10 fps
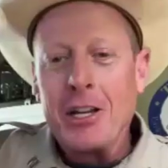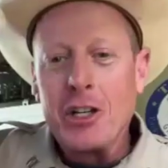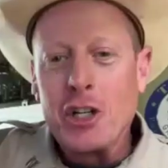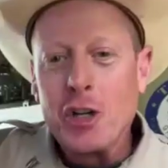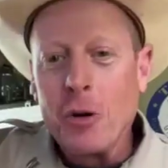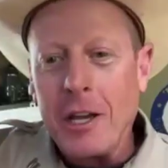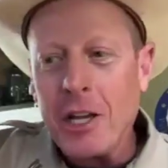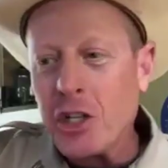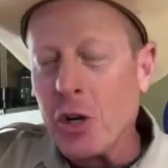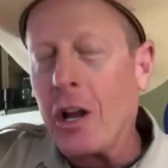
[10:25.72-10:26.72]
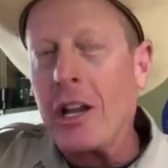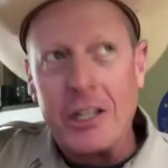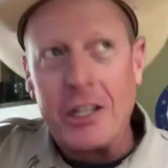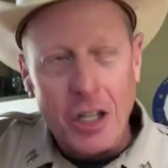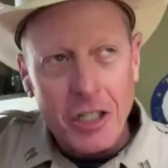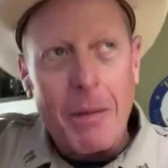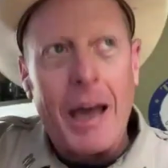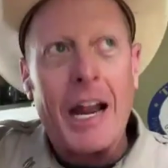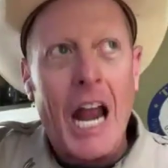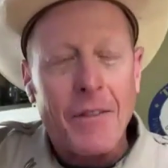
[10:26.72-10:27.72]
it sure it sure just
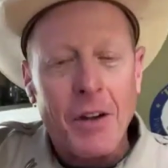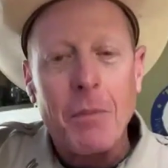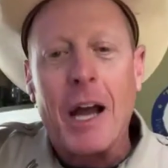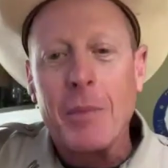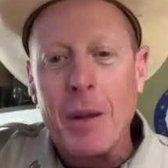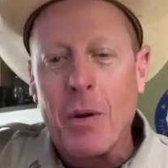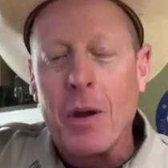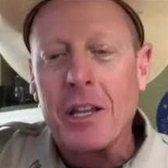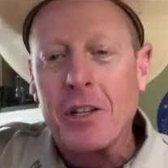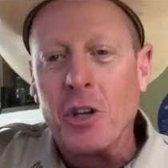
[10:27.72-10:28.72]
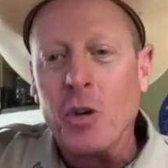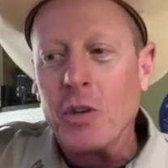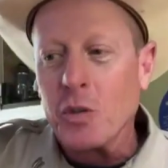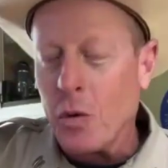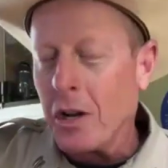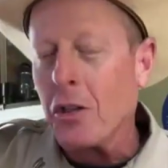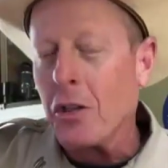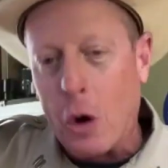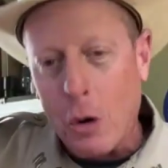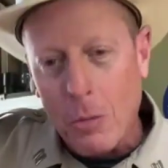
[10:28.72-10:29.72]
about everybody we run into is running a
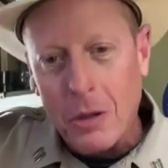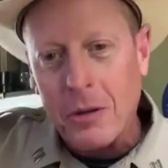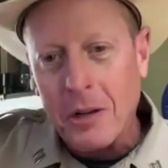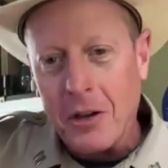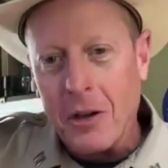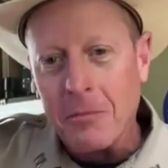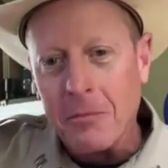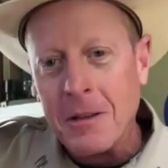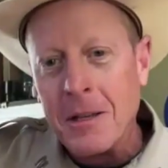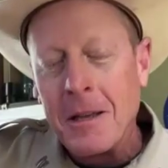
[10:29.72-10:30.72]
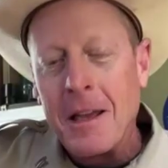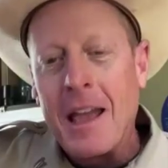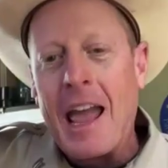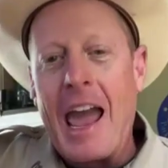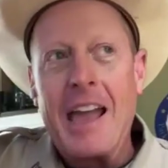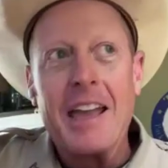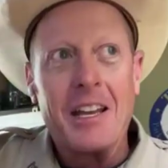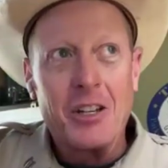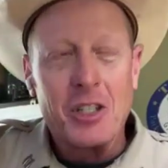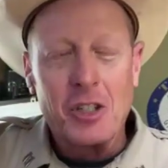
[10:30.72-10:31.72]
thermal on a gun, a
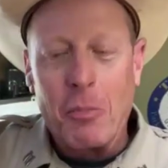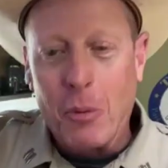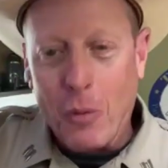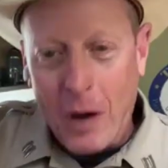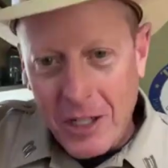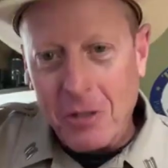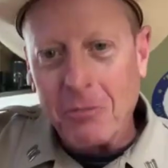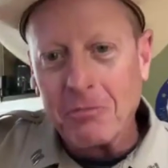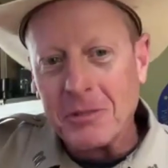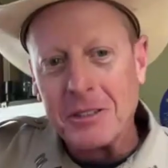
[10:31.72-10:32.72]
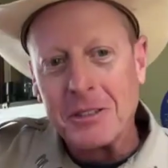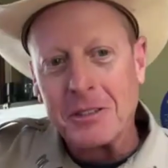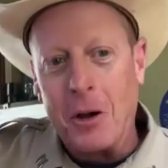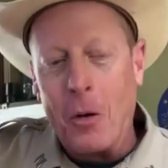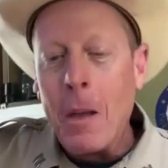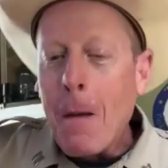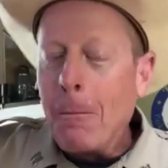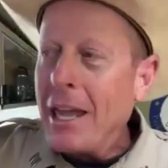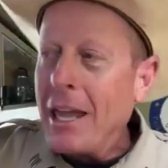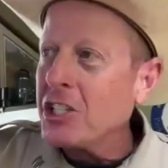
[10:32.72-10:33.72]
and a suppressor. So
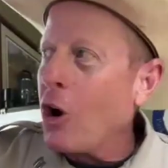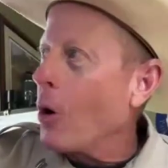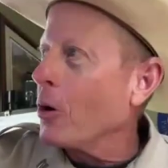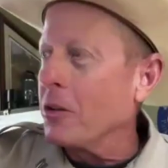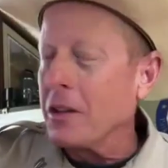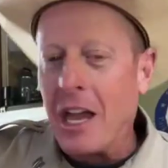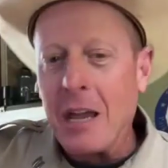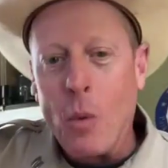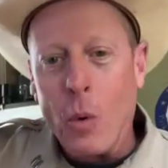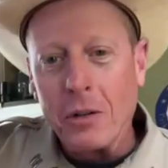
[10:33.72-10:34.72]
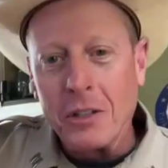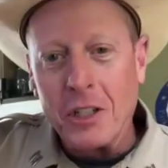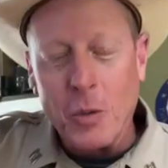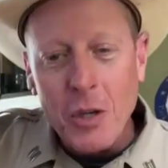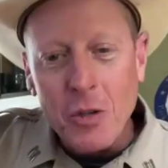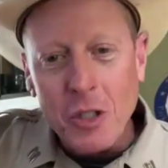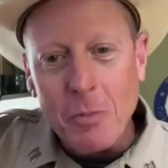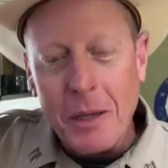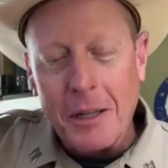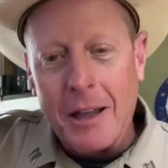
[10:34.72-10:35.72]
makes it hard on the game warden because we used to
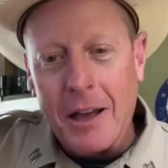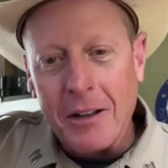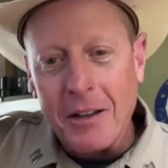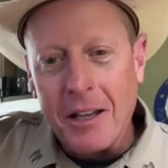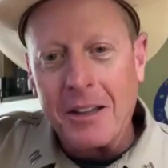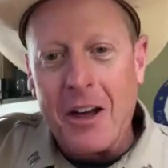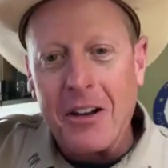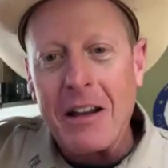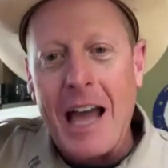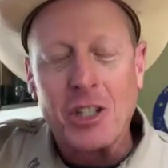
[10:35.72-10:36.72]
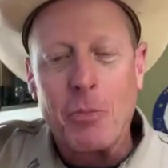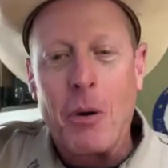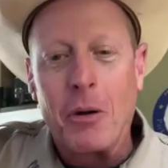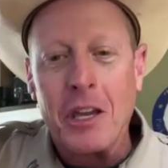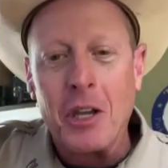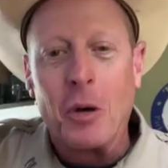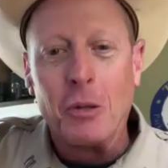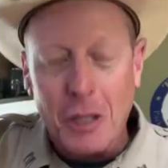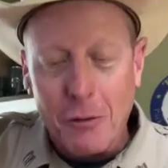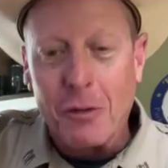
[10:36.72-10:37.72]
spend a lot of a lot of nights up on the hill
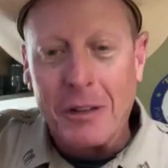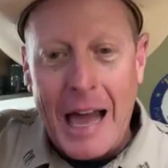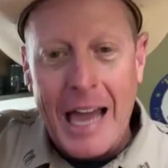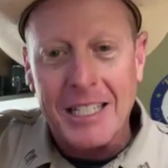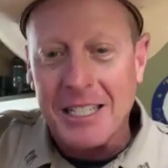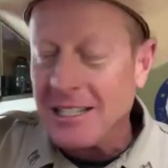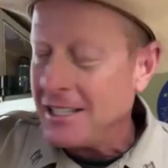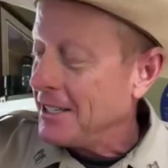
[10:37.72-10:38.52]
looking for lights